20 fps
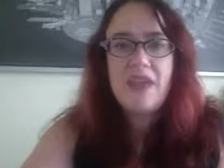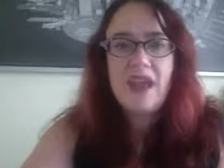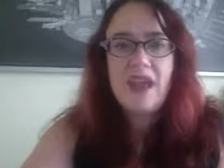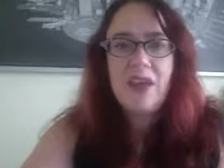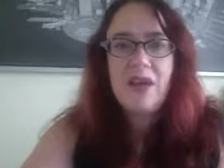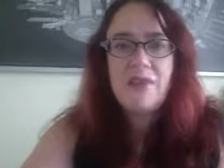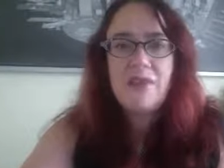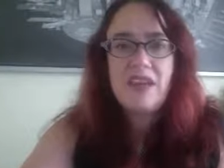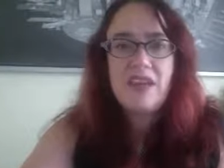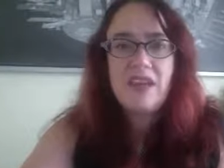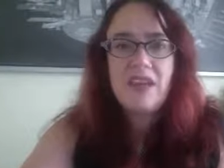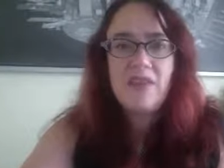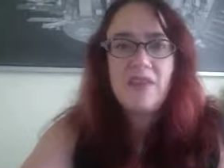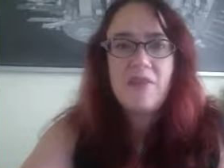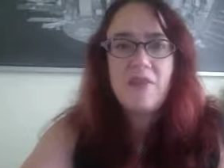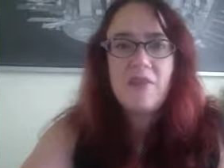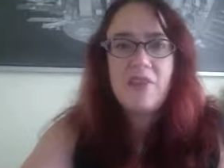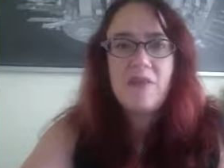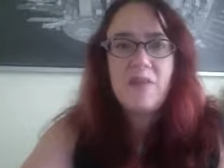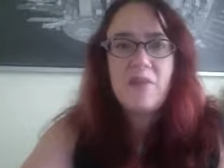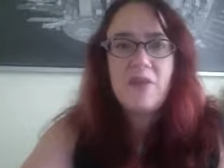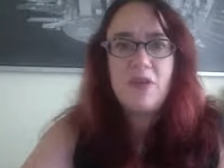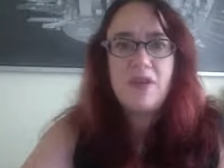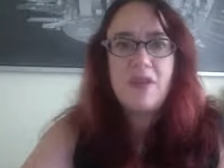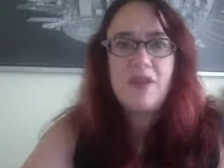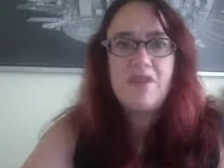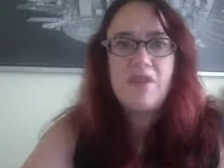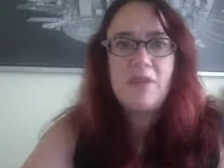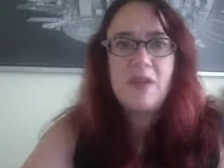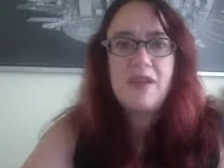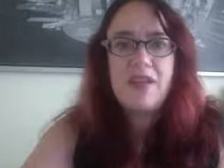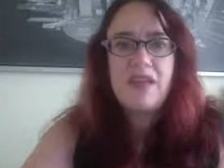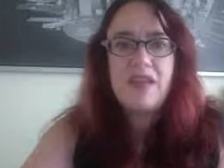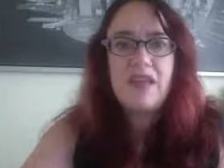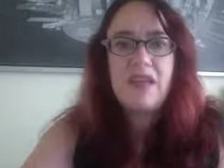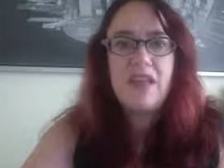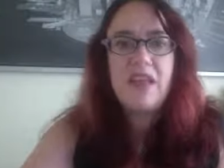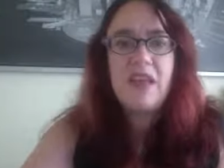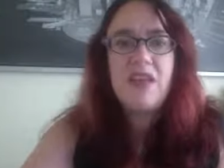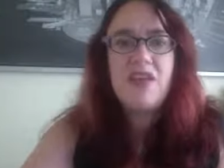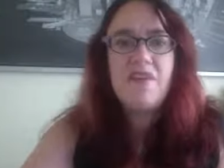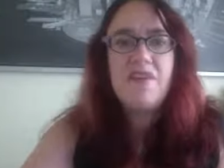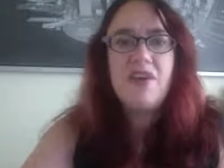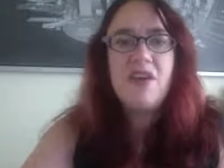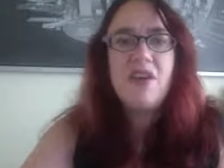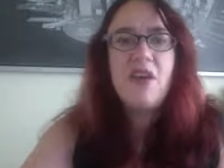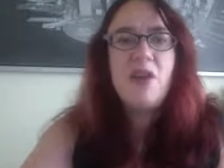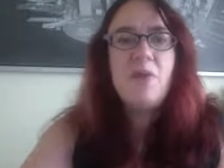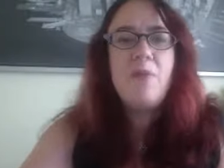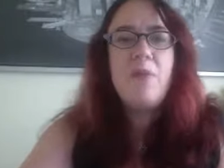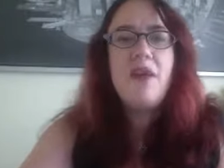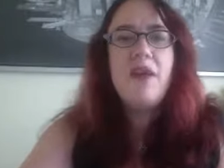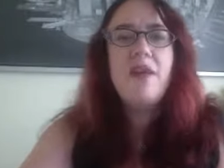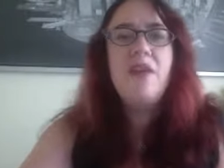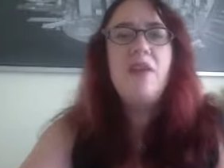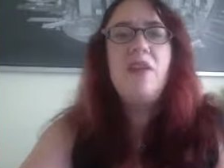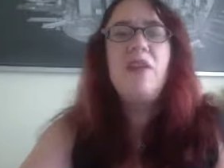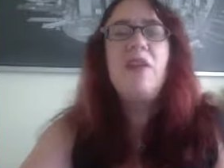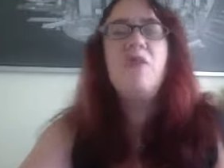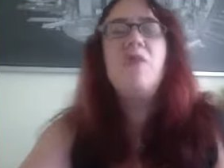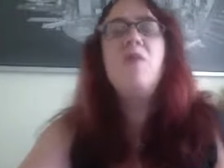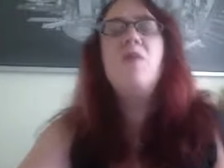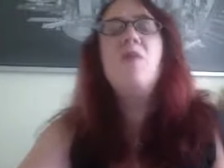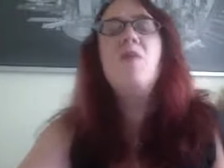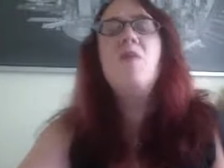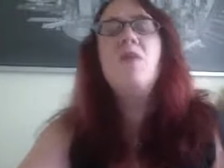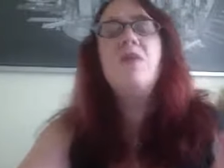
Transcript: How is that going to create more love in my daily life? But when we're